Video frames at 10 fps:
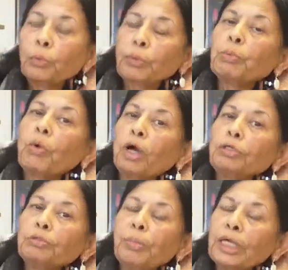We
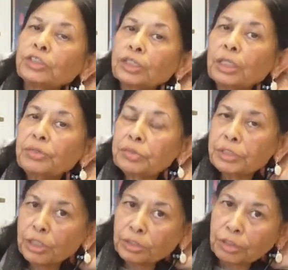want to make chili
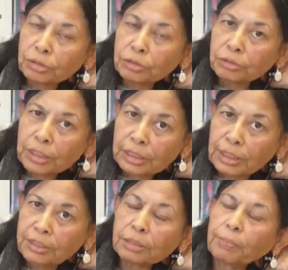resistant to
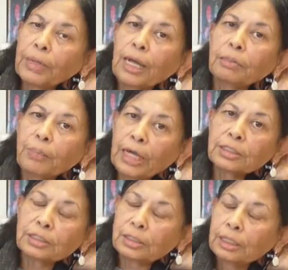disease, plant
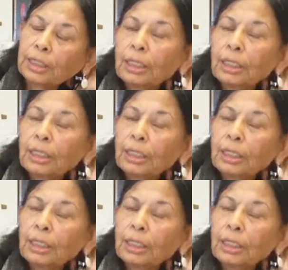pests.